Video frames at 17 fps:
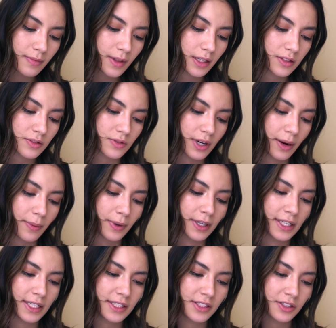So now we're
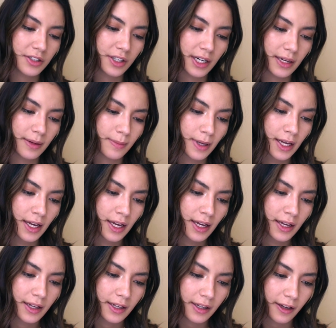in Instagram,
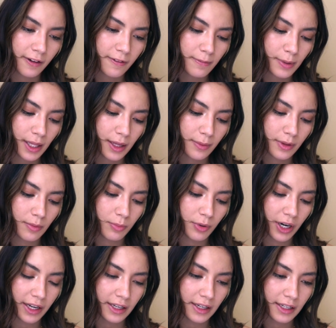kind of play with the
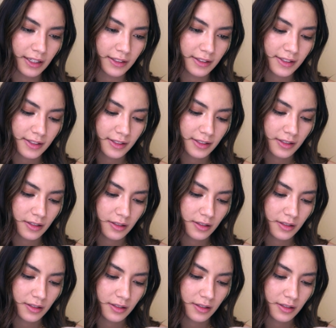brightness,